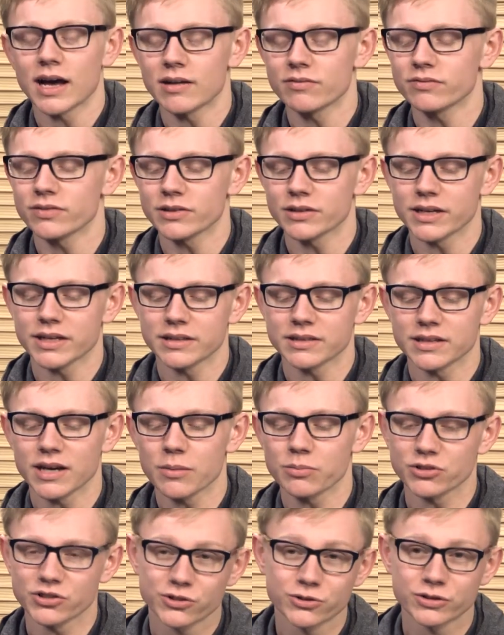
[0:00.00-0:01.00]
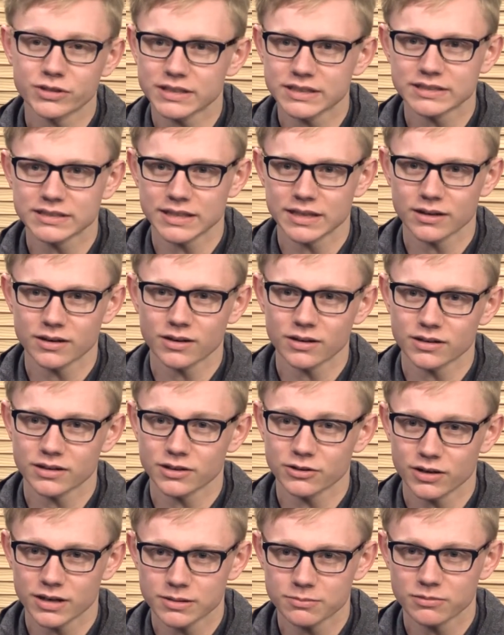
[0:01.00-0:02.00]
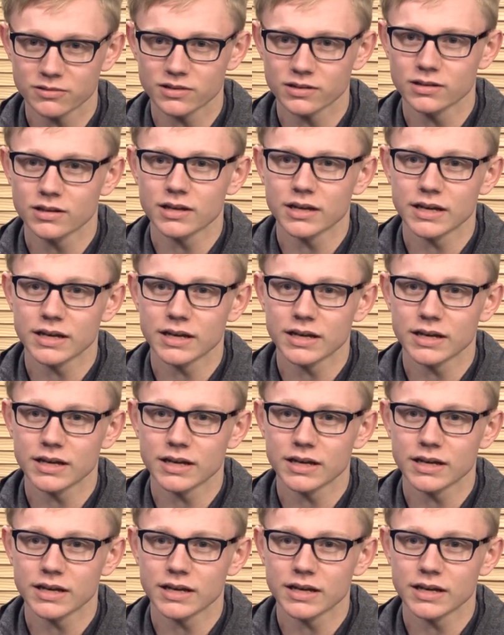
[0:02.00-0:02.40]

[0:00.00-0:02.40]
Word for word: I feel like the opportunities there are incredible.